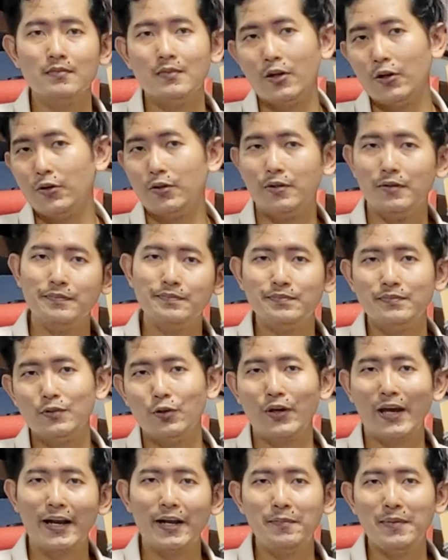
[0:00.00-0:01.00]

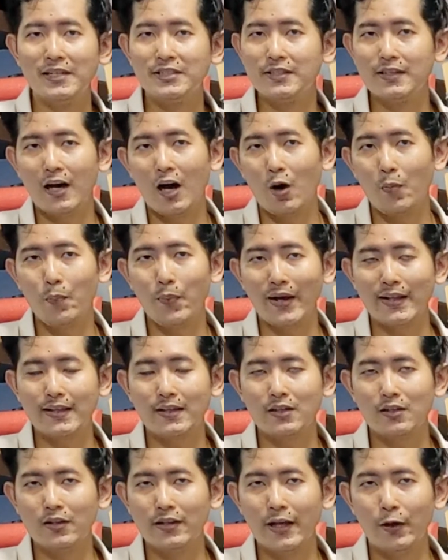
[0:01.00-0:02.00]
You can imagine how
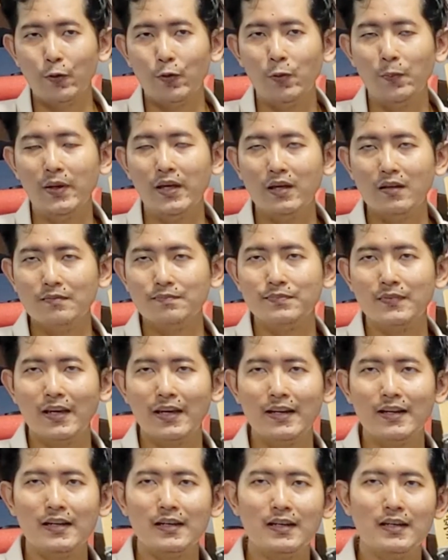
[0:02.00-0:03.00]
practical that will be
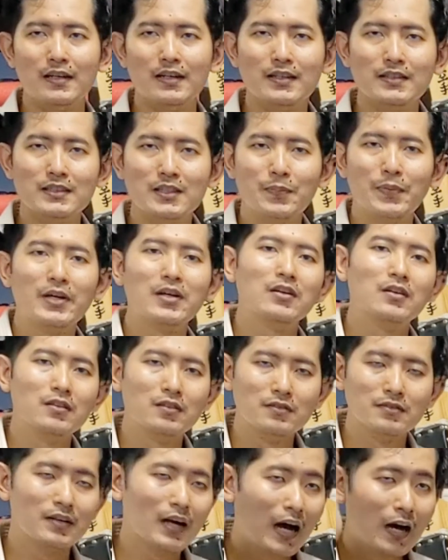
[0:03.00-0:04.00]
in a
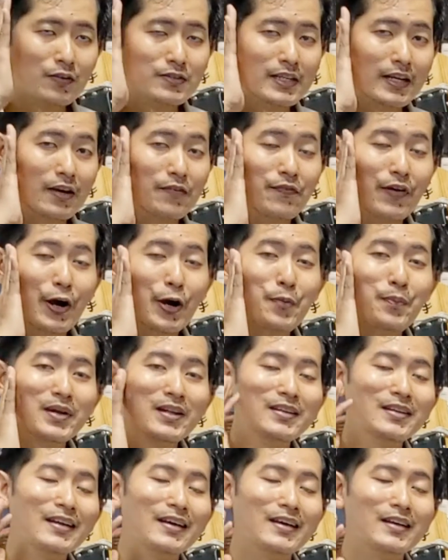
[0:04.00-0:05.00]
typical housing
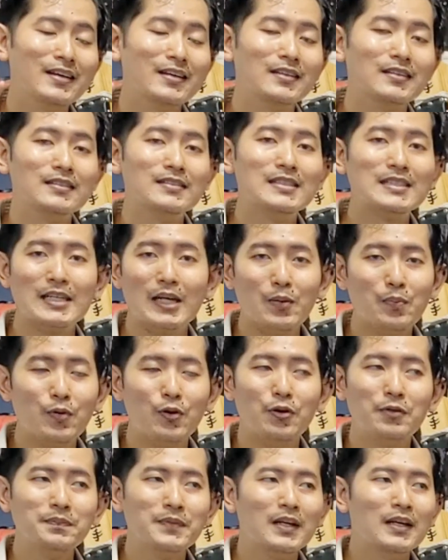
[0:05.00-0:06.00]
environment in
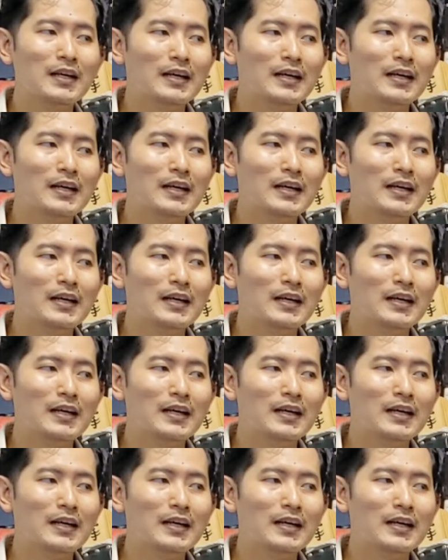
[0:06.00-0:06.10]
Singapore.